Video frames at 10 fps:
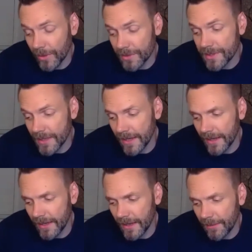will
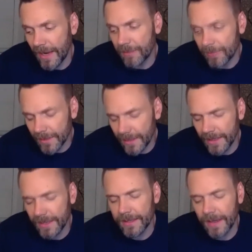say, I mean, I
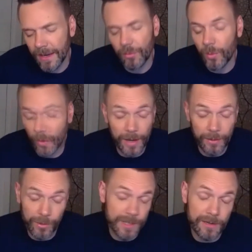
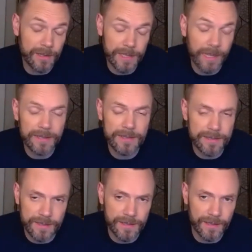went to arcades
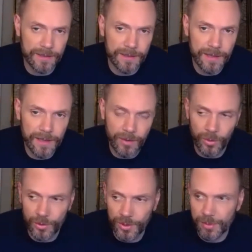as a kid
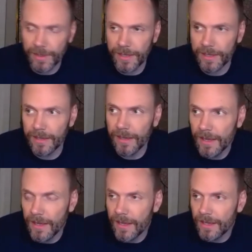when you had to play,
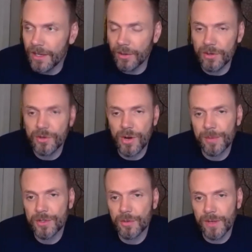you know, you're
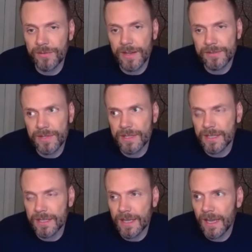dropping 25 cents
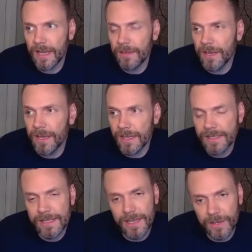a game. And in
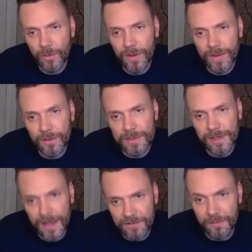1981, that was a
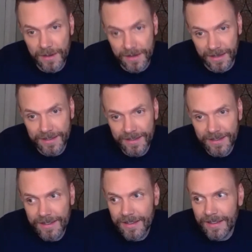lot of money.
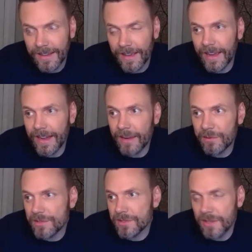And
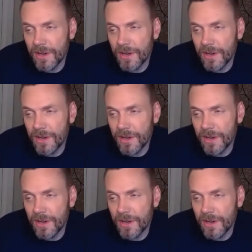I